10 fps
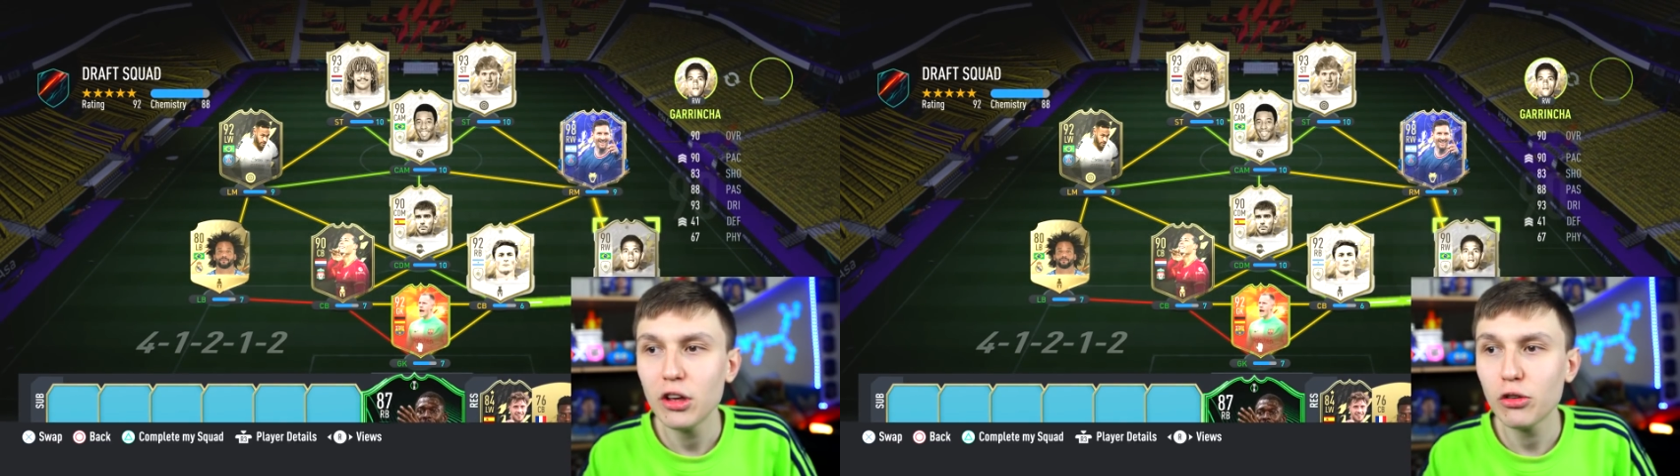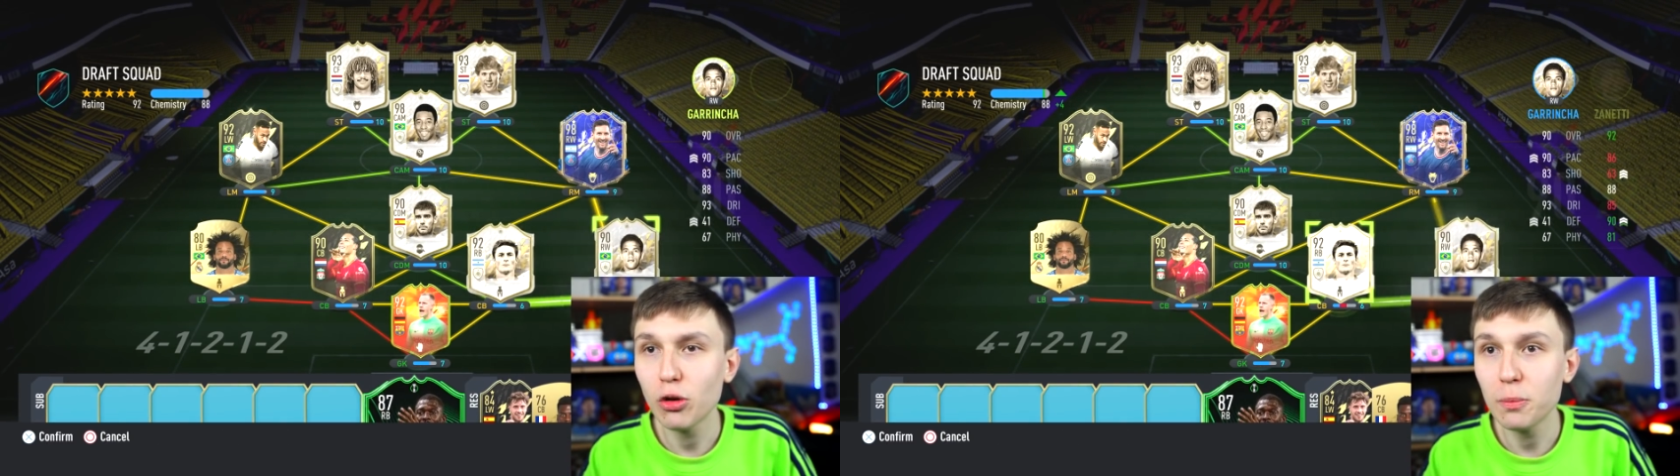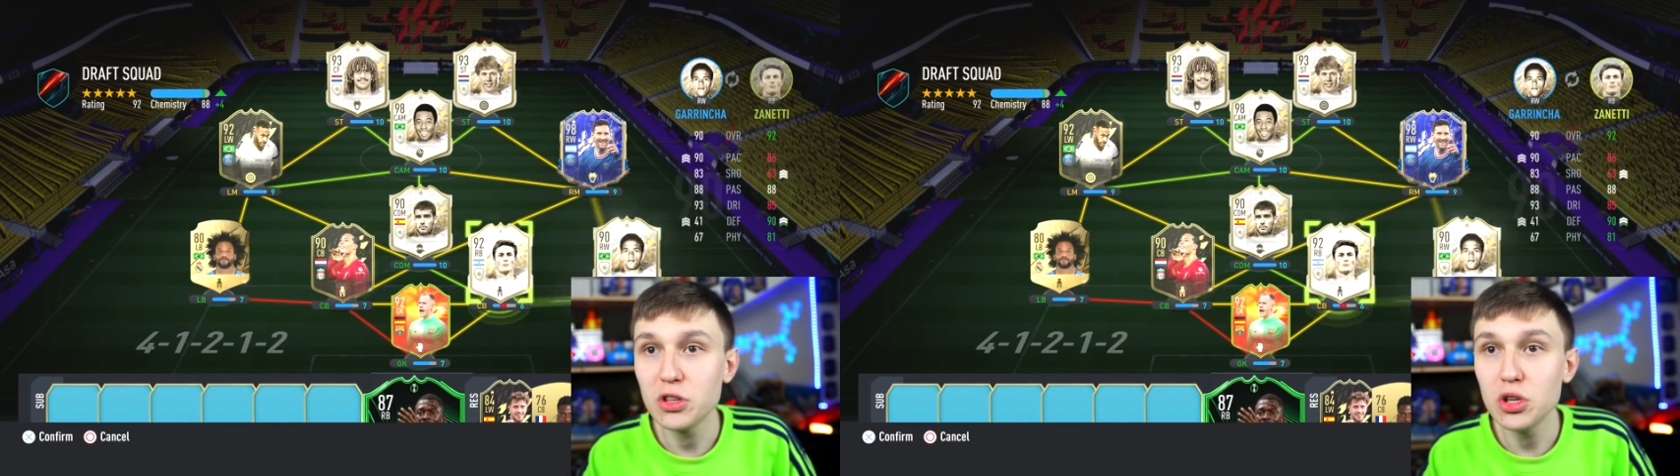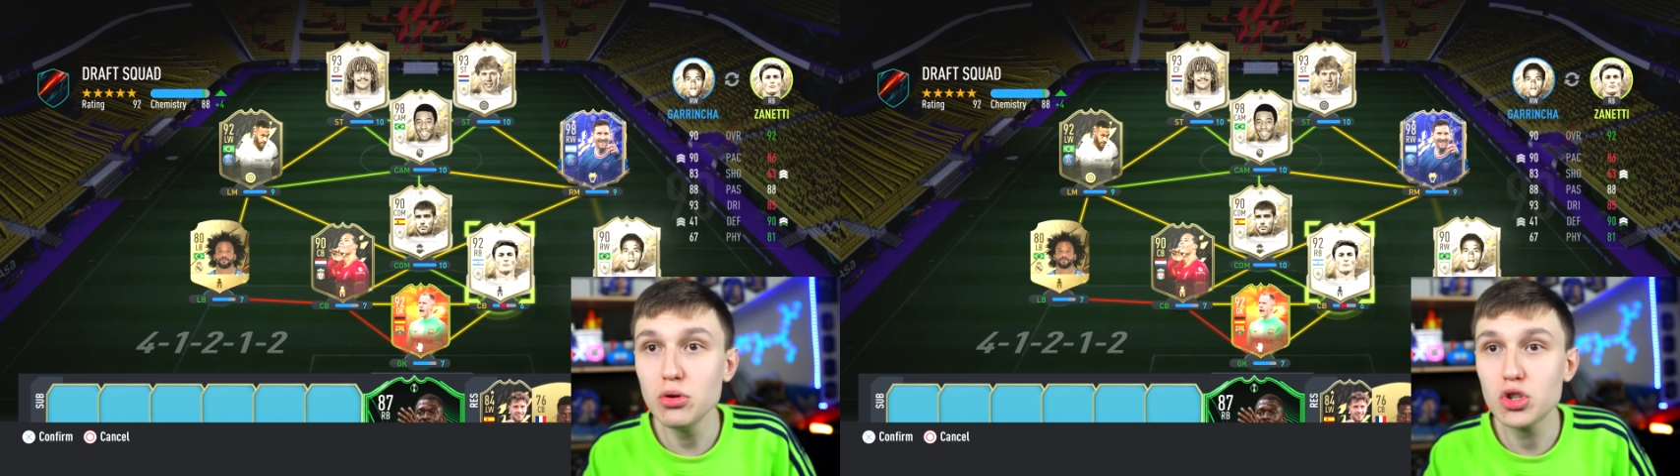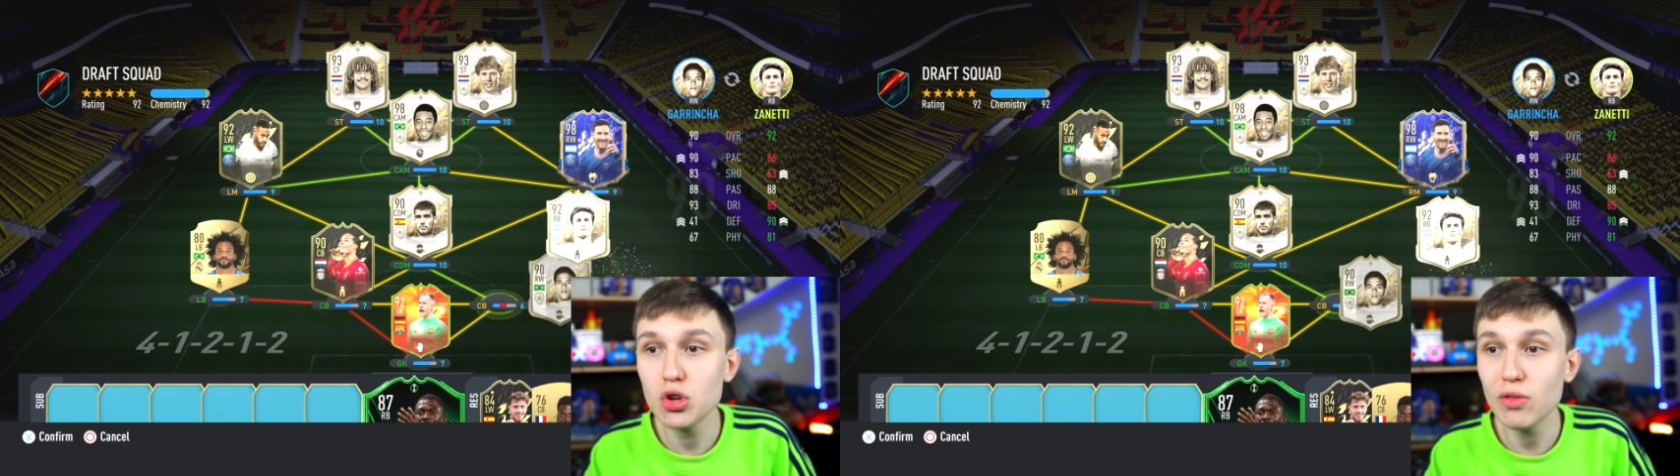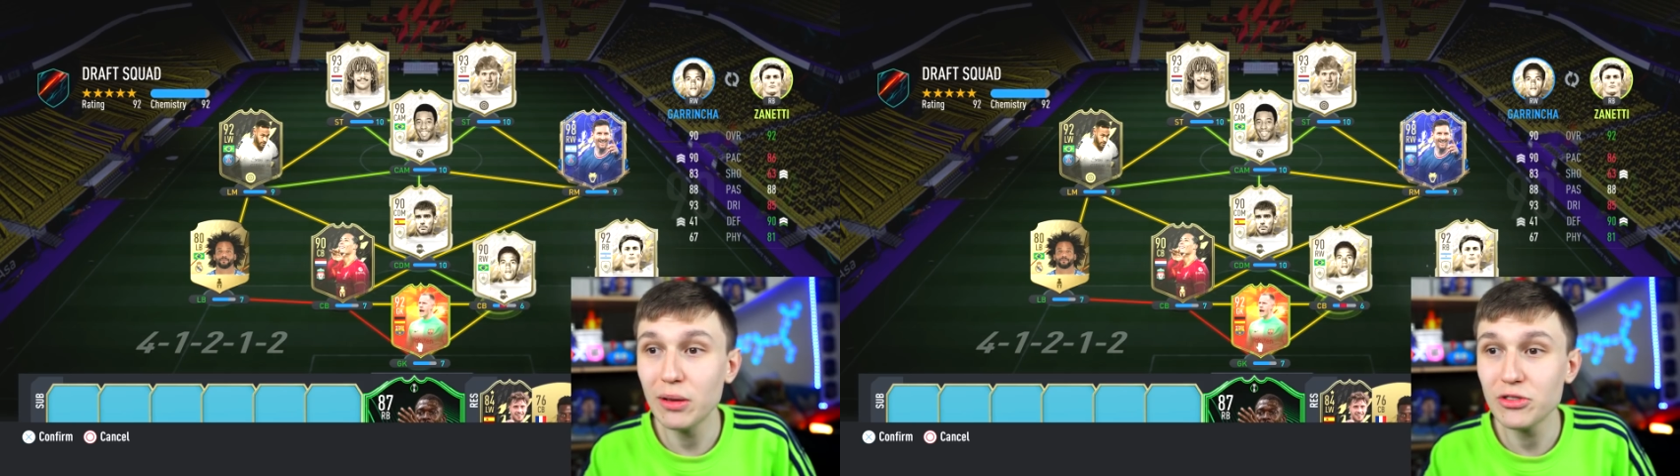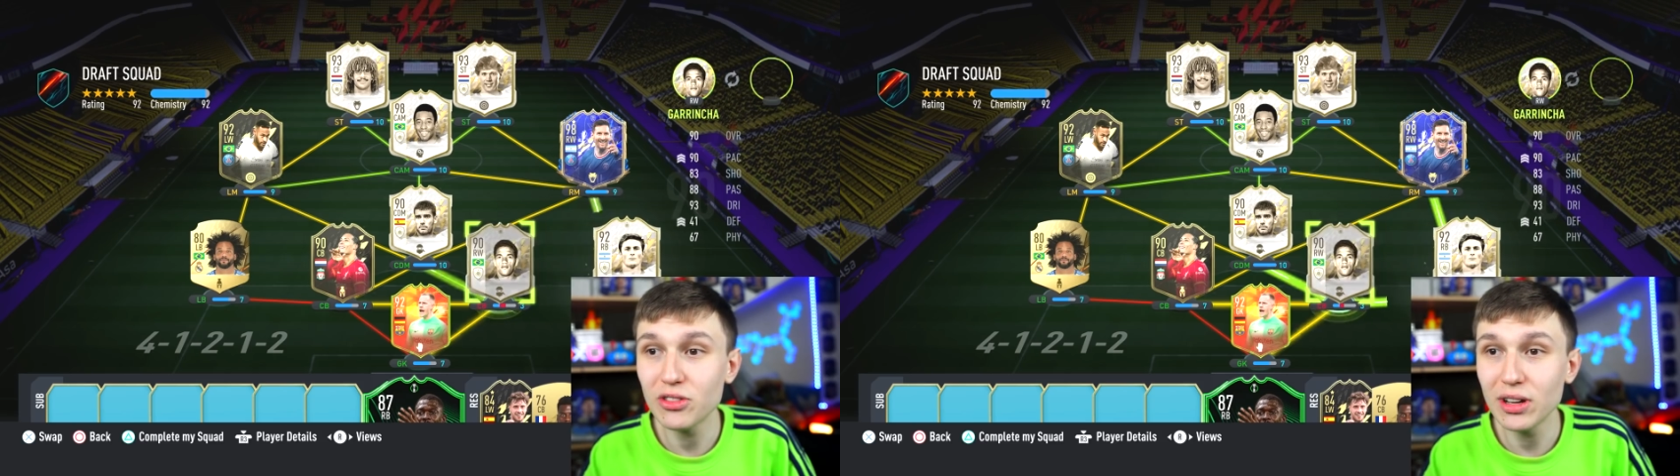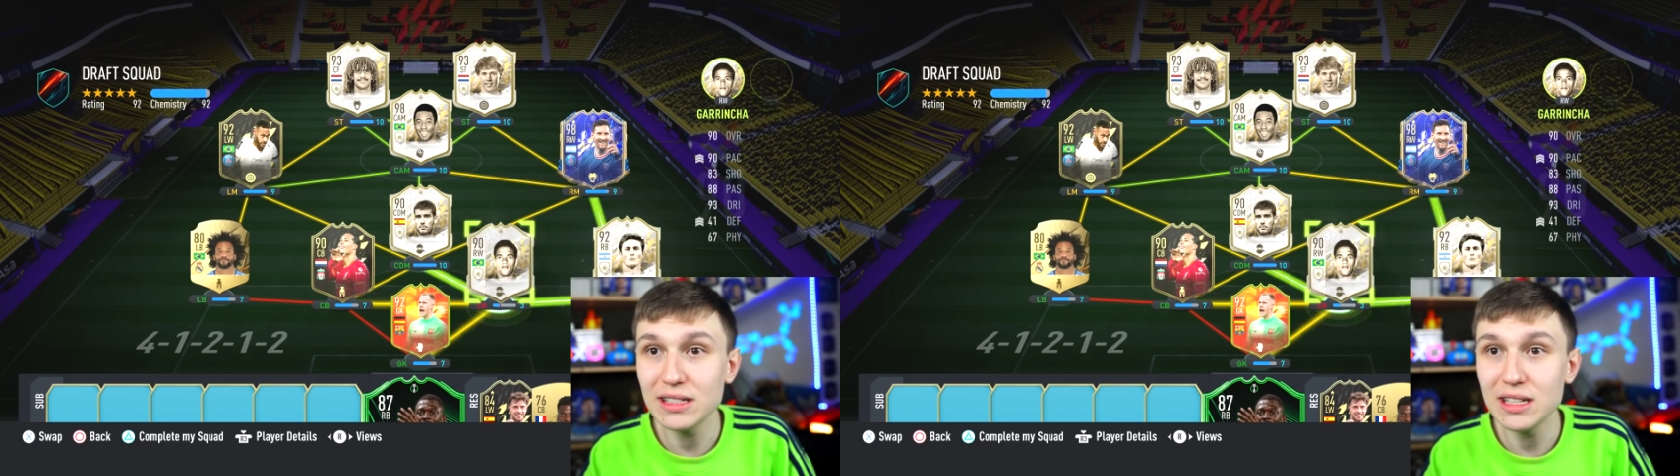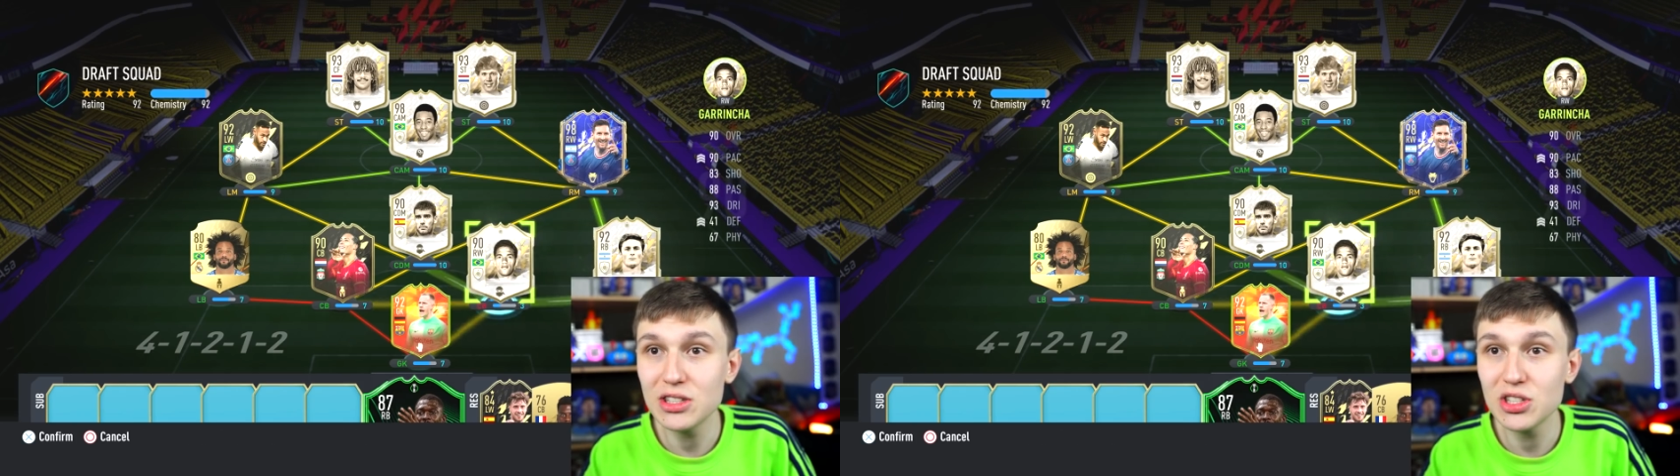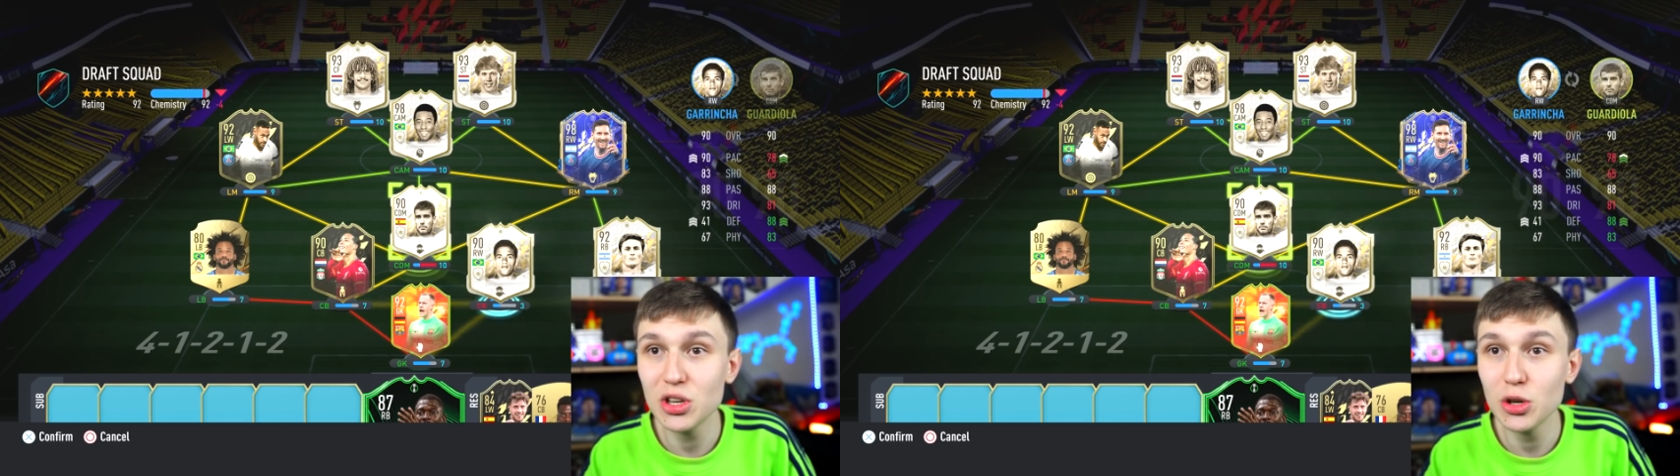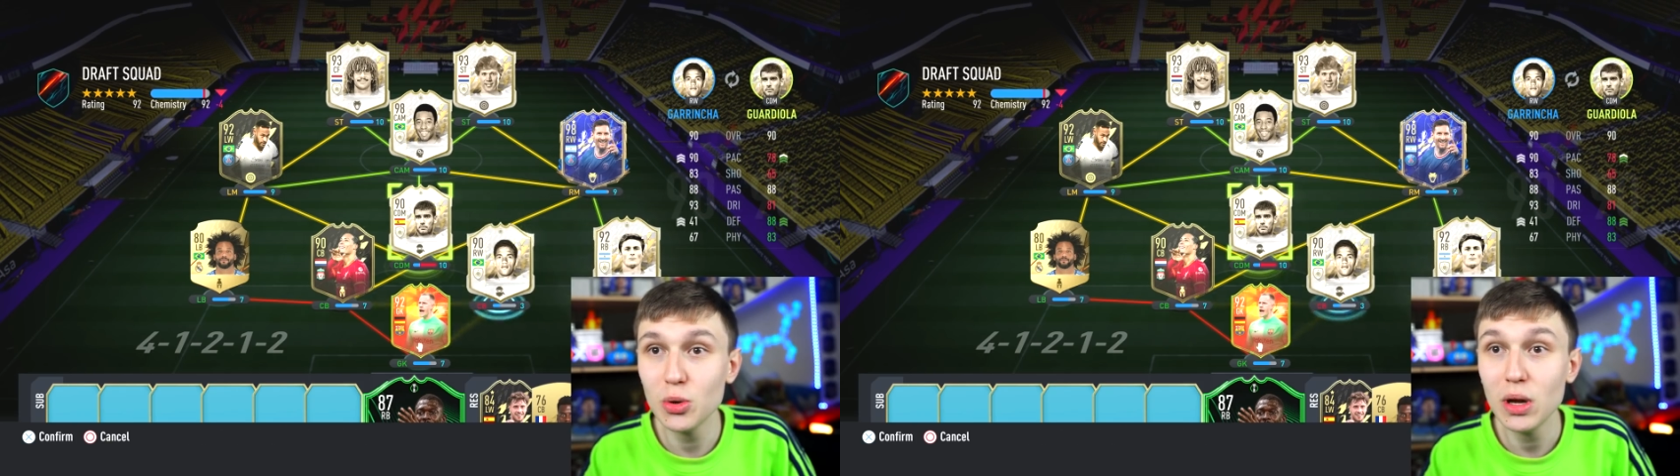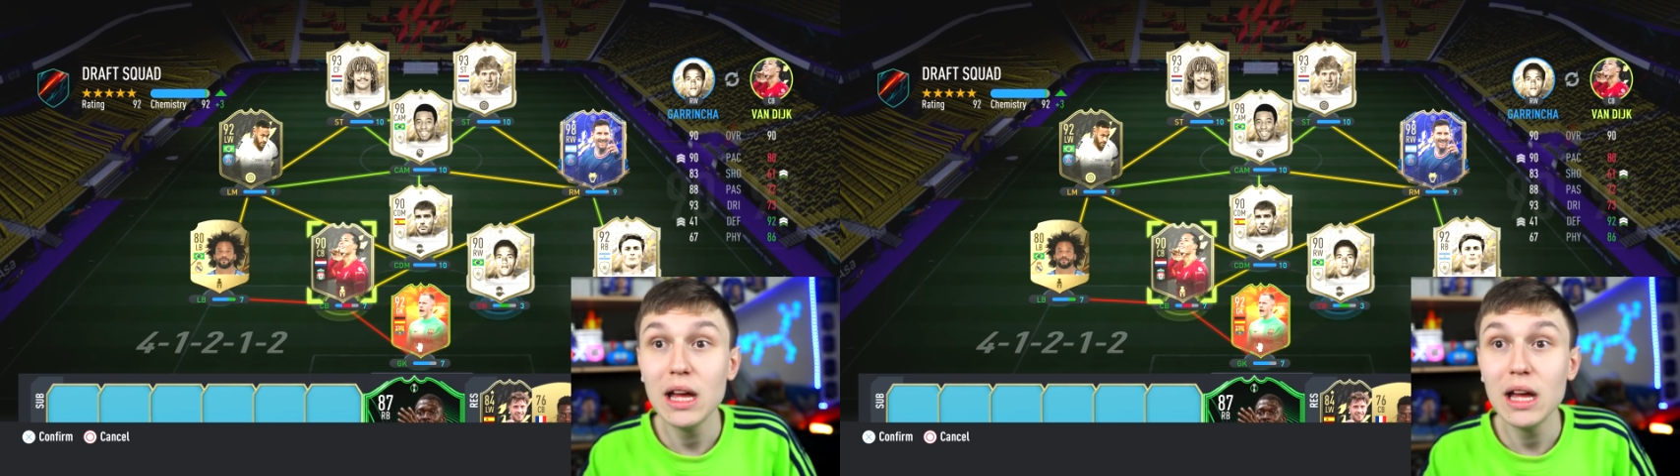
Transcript: Stop you two round 92,